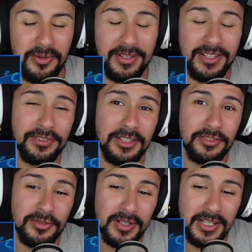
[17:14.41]
But it's
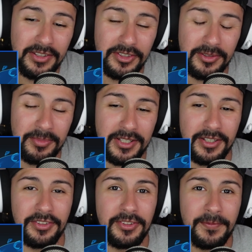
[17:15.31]
crazy
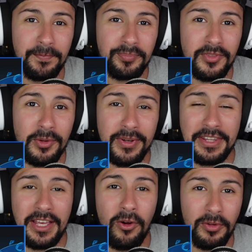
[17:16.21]
because we had
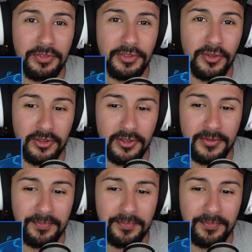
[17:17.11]
that all silver